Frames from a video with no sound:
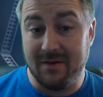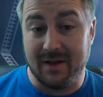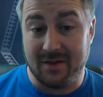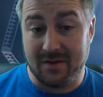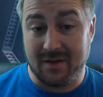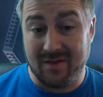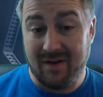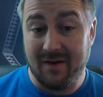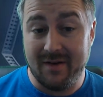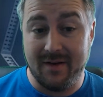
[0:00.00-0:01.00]
It's
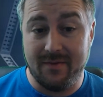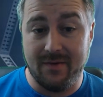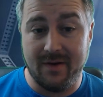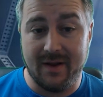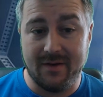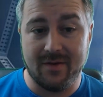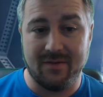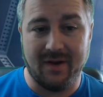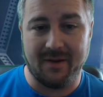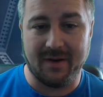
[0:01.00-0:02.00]
slightly different. It doesn't
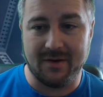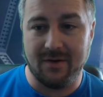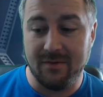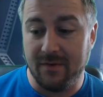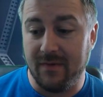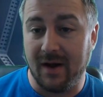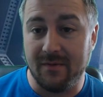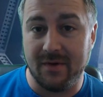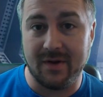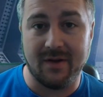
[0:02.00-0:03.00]
let you ignore the fact
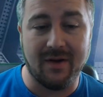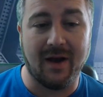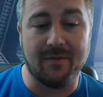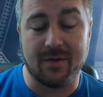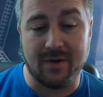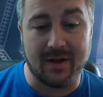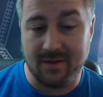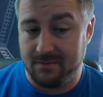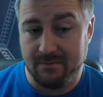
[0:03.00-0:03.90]
that you have stress.